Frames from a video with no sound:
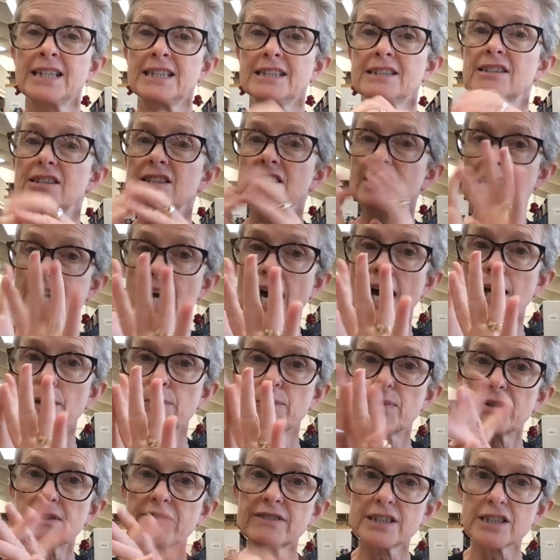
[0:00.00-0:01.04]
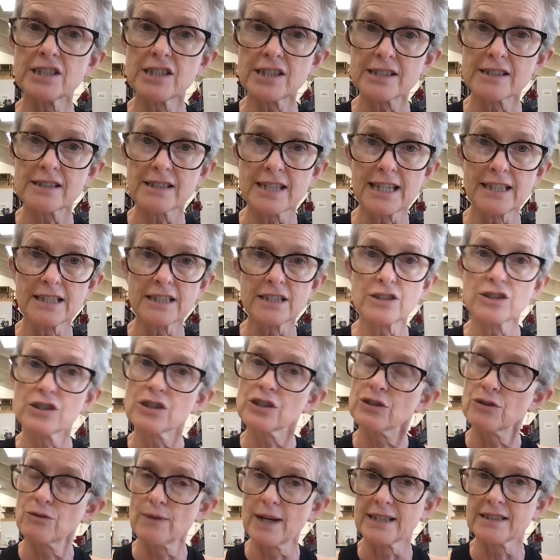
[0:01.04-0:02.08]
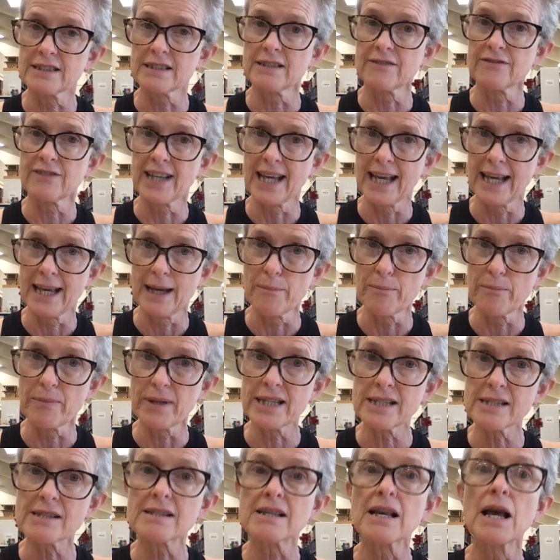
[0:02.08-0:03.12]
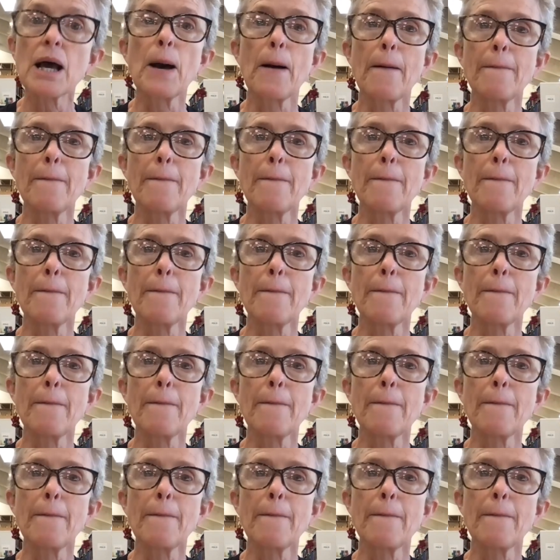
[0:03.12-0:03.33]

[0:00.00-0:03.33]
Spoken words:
It's not a privilege extended to the rest of campus,